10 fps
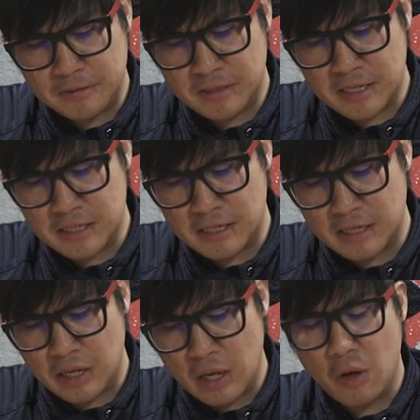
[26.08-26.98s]
It's
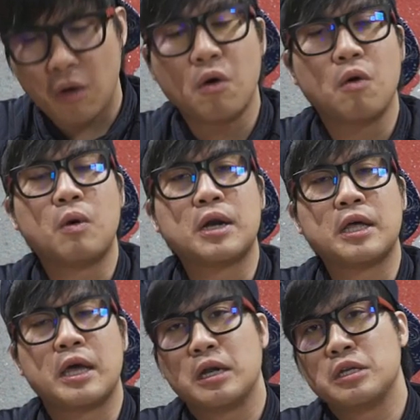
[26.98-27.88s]
actually, what
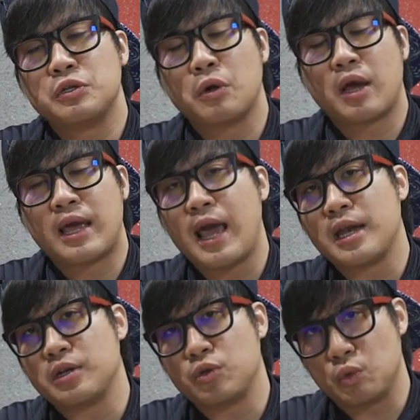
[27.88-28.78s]
the hell did your cat
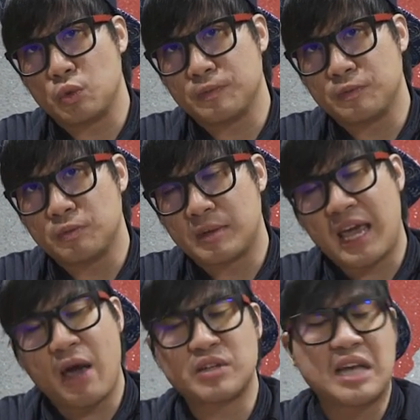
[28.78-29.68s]
do? The
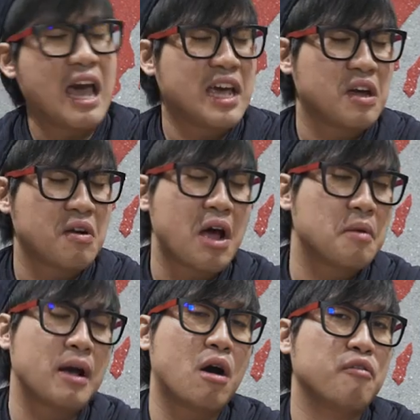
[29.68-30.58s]
cat was hanging around
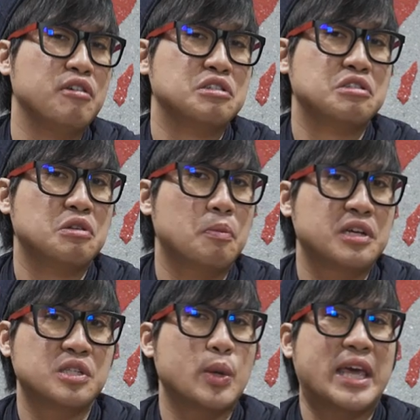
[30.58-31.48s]
in my office, you know,
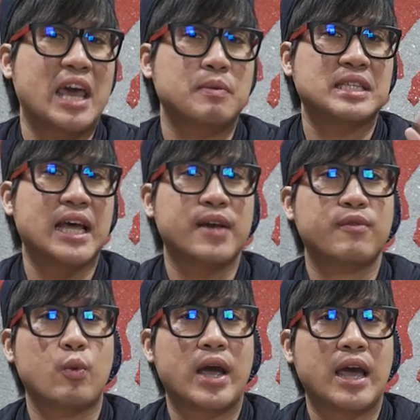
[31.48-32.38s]
because there were cables lying
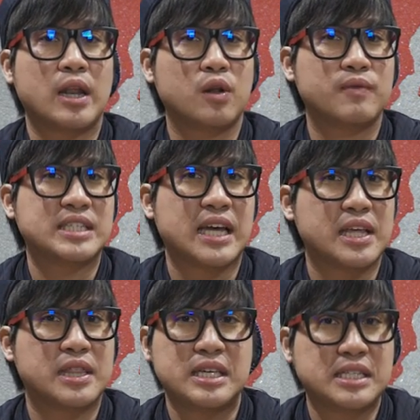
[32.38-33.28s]
everywhere, and all of a
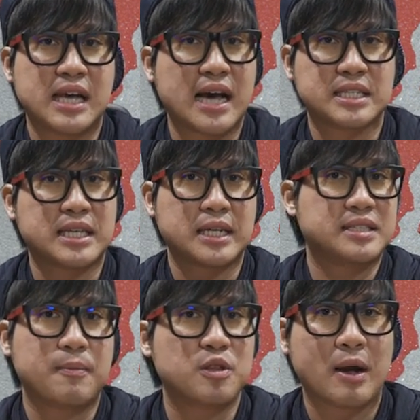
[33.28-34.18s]
sudden these guys decided to
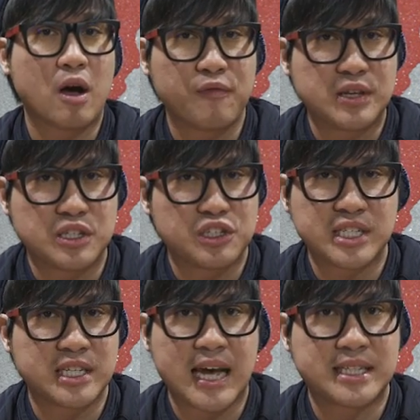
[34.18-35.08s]
step into my office and
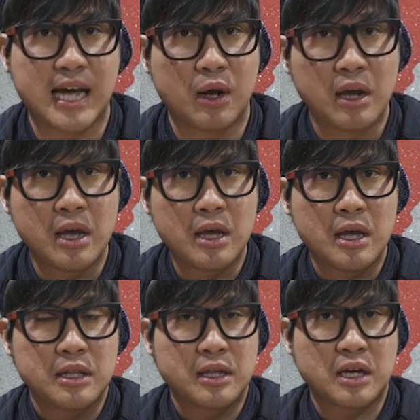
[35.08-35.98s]
chase the cats out.
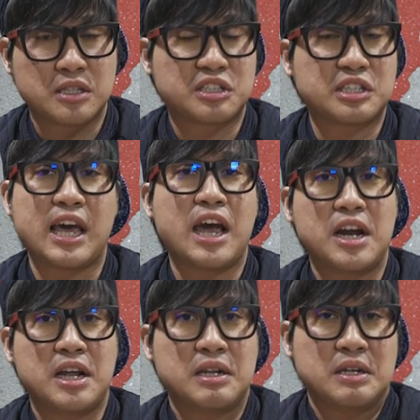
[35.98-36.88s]
They got
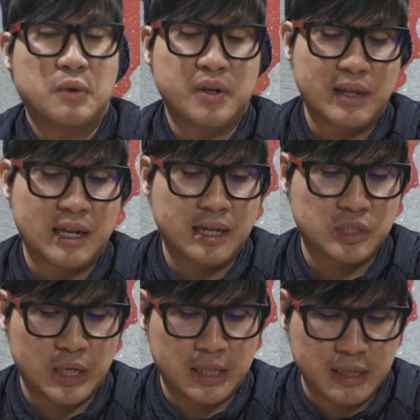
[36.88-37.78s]
scared and one of their legs
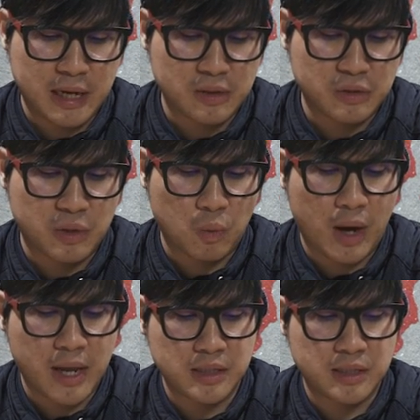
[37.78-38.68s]
got entangled into the
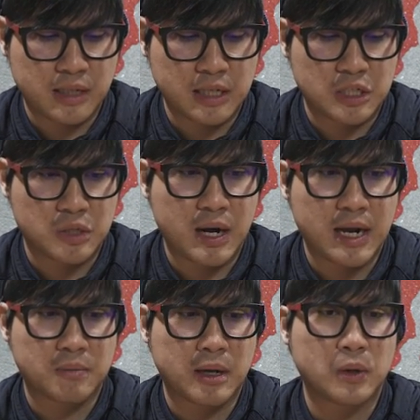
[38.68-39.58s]
wires and they
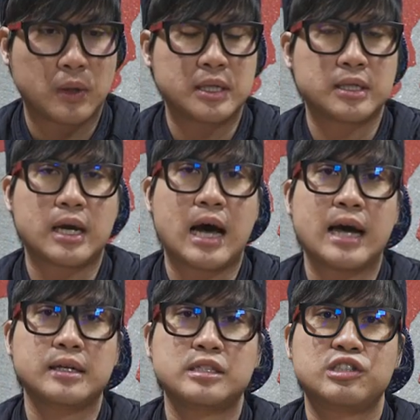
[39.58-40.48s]
dragged my whole entire
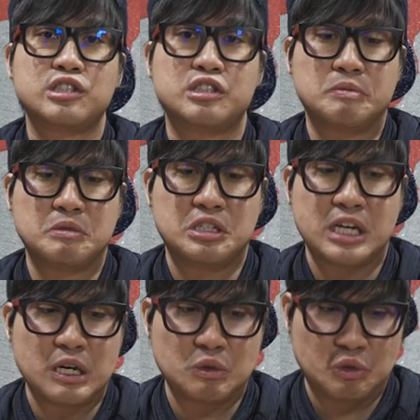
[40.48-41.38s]
hard disk system
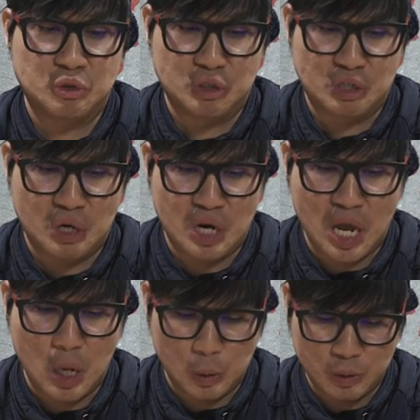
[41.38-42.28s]
down to the
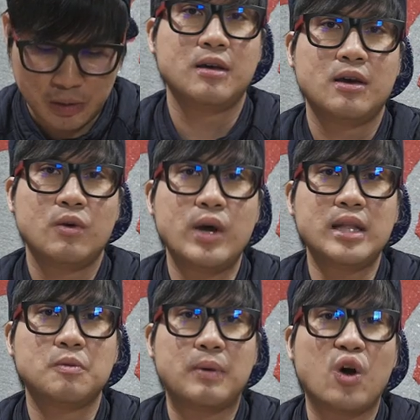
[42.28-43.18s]
ground. We
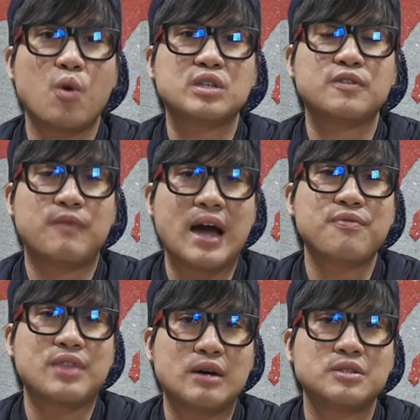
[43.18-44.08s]
had to pay almost
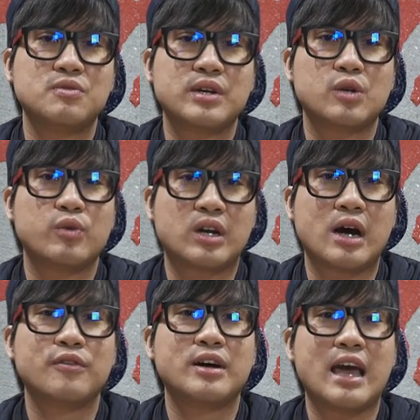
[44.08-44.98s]
5,000 to
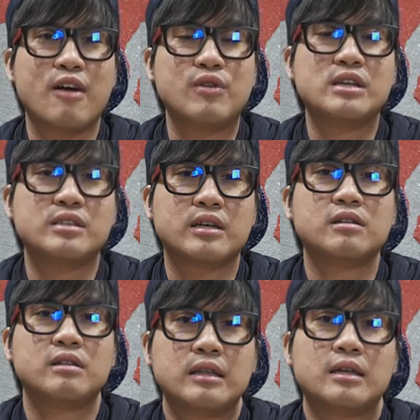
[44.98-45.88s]
recover every
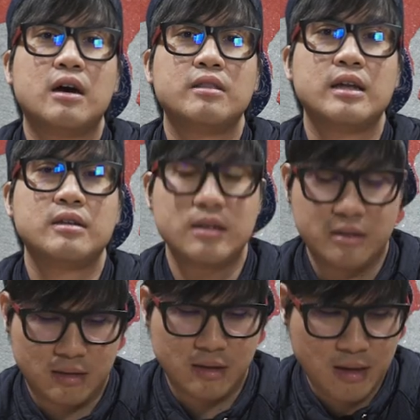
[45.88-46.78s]
single data on that disk.